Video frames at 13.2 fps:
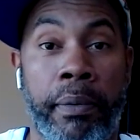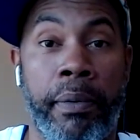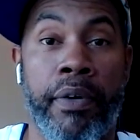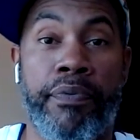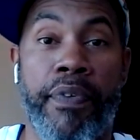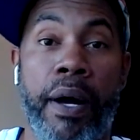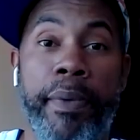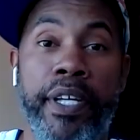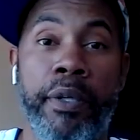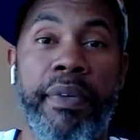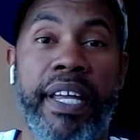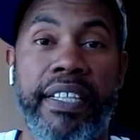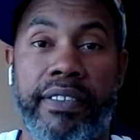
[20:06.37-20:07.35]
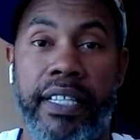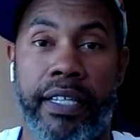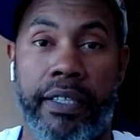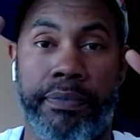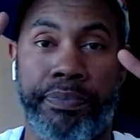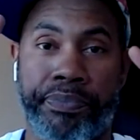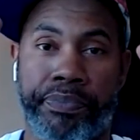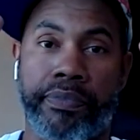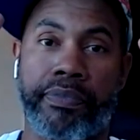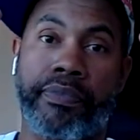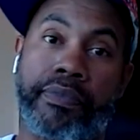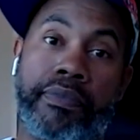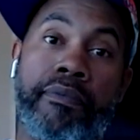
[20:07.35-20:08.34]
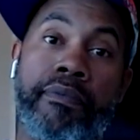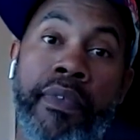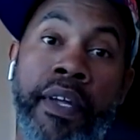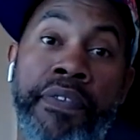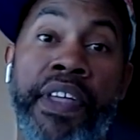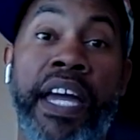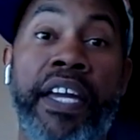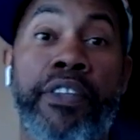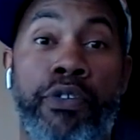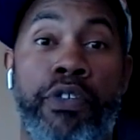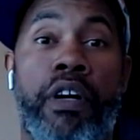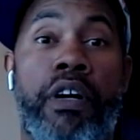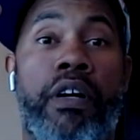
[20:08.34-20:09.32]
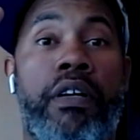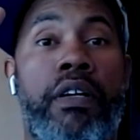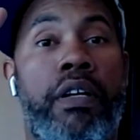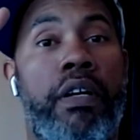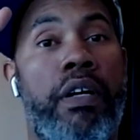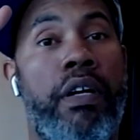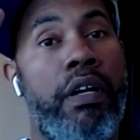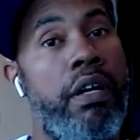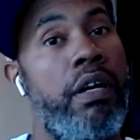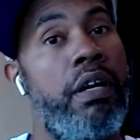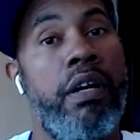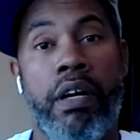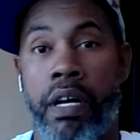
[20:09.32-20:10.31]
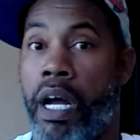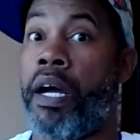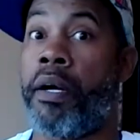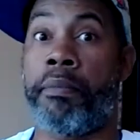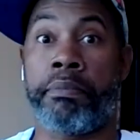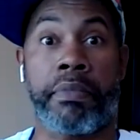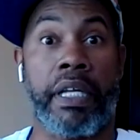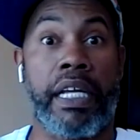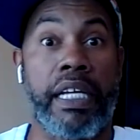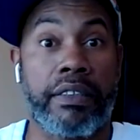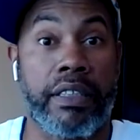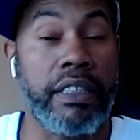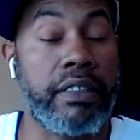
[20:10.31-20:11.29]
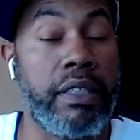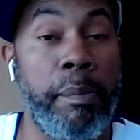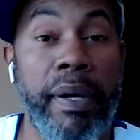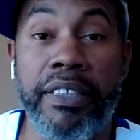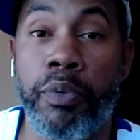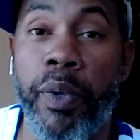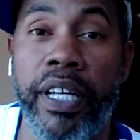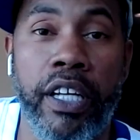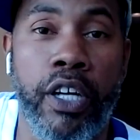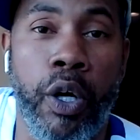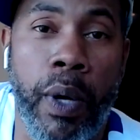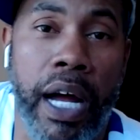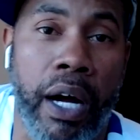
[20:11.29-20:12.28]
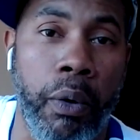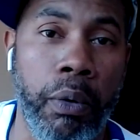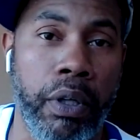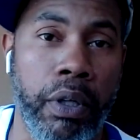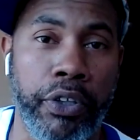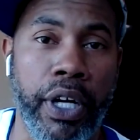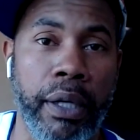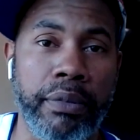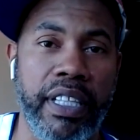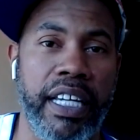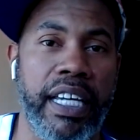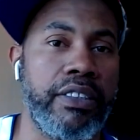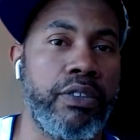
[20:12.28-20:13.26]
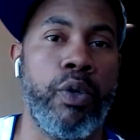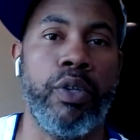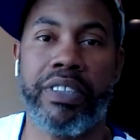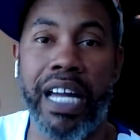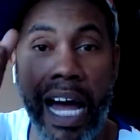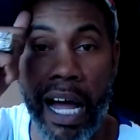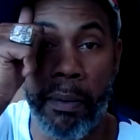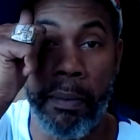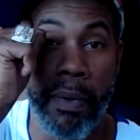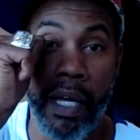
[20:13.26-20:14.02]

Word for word: If I'm him, that's it. Thank you, y'all. Yeah. Um, it's it's the best way to go out. You know what I'm saying? It's on top.